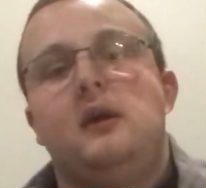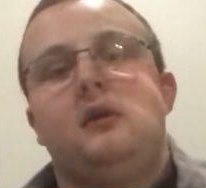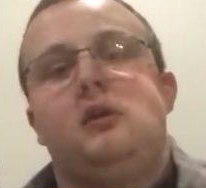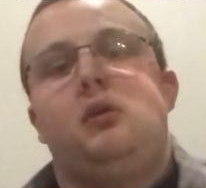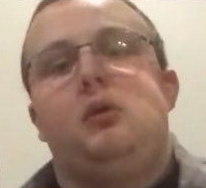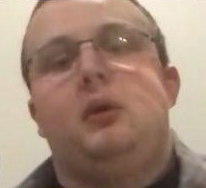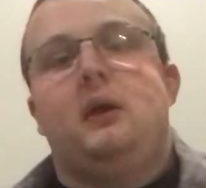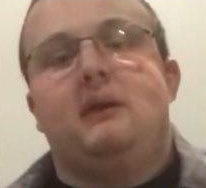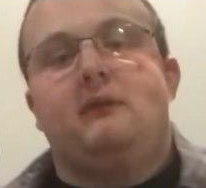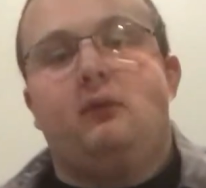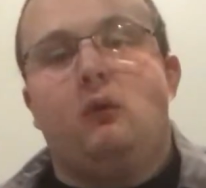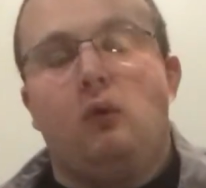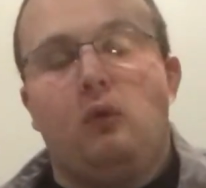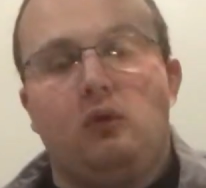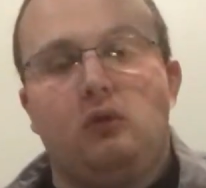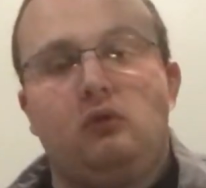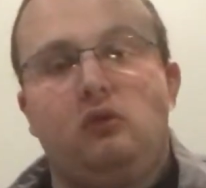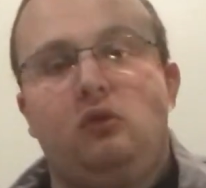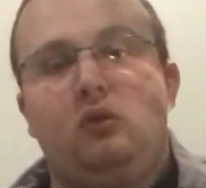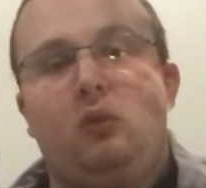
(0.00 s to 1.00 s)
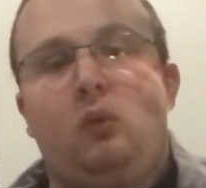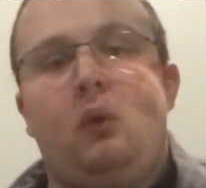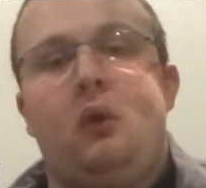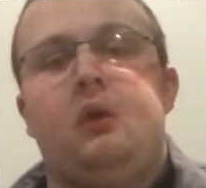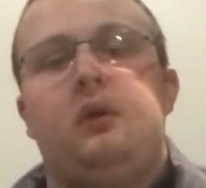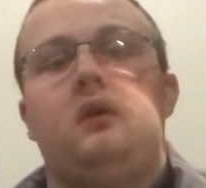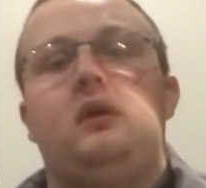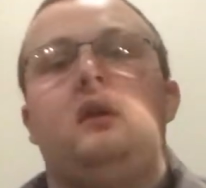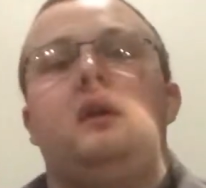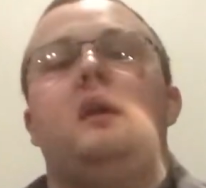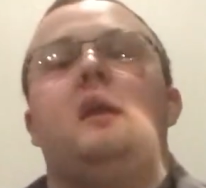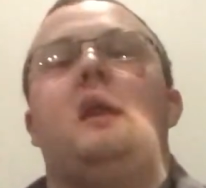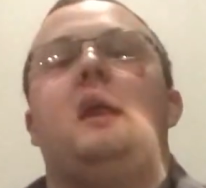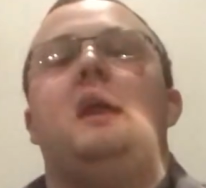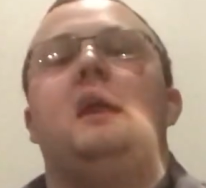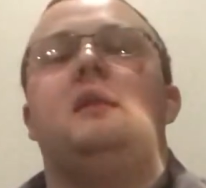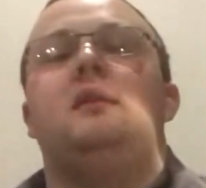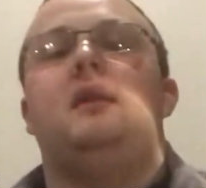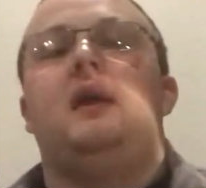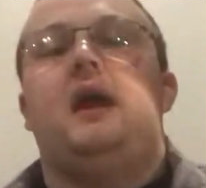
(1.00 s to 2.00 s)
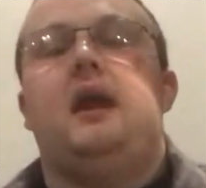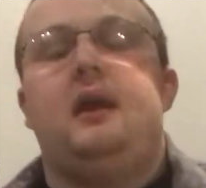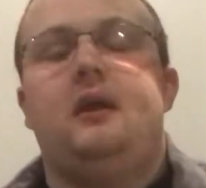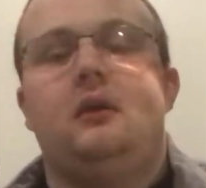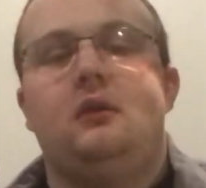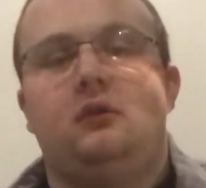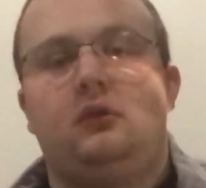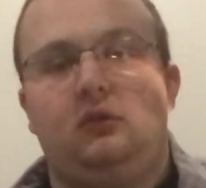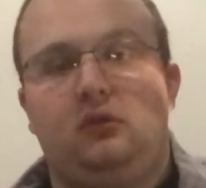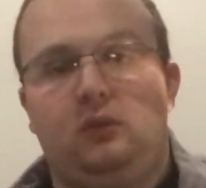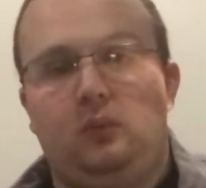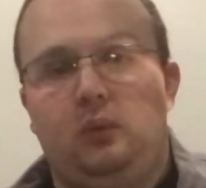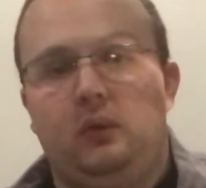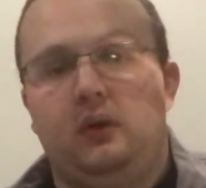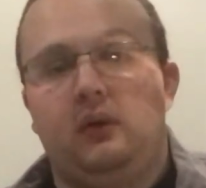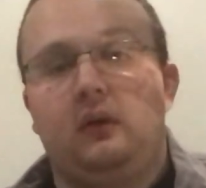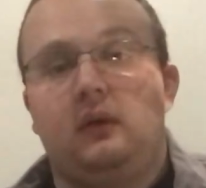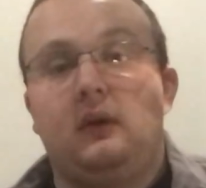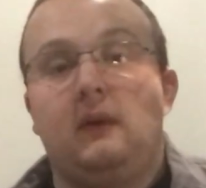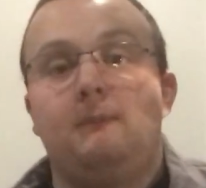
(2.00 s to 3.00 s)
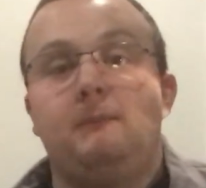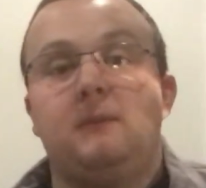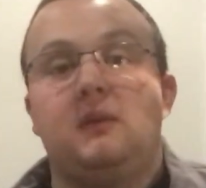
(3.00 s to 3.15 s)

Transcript: You know, have horn do the work and the air do the work,